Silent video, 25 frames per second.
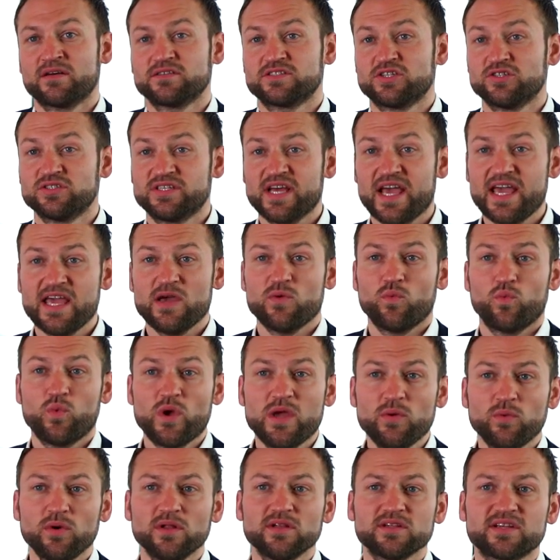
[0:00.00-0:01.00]
Today
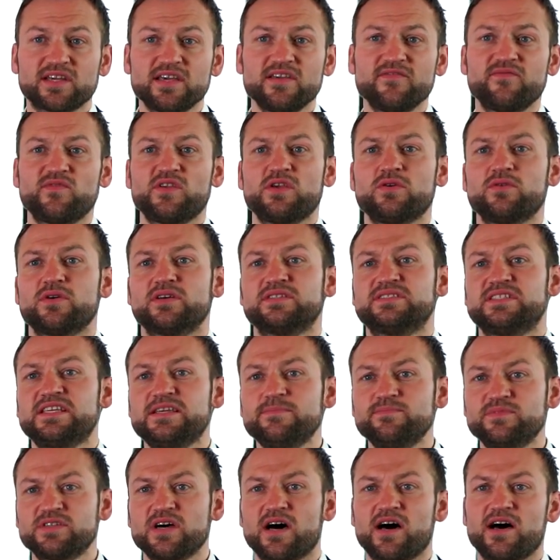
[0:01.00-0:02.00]
we will give you a
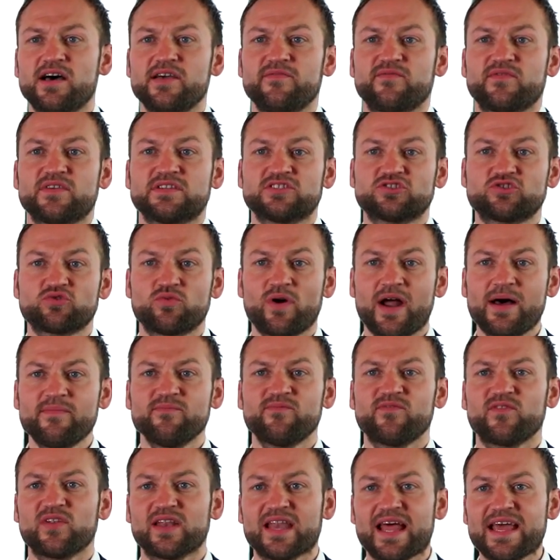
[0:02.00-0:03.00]
deep dive in
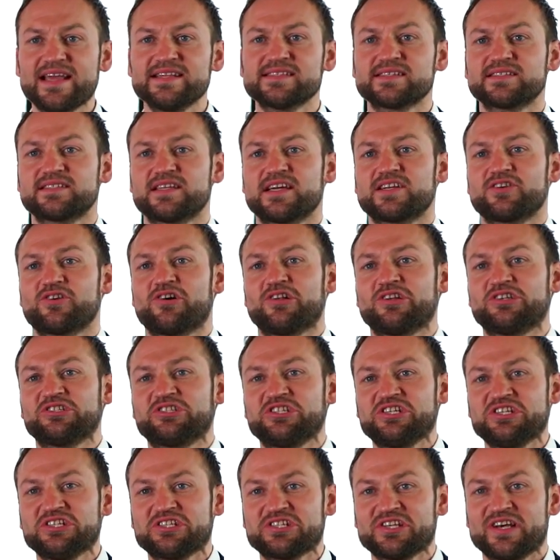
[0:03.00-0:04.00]
TRUMPF laser
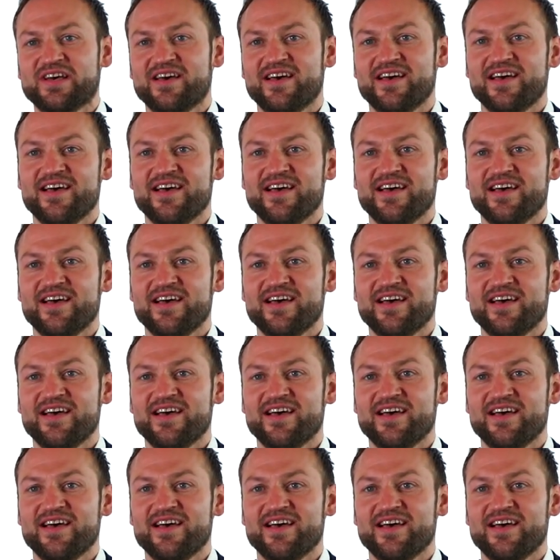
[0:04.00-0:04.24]
technologies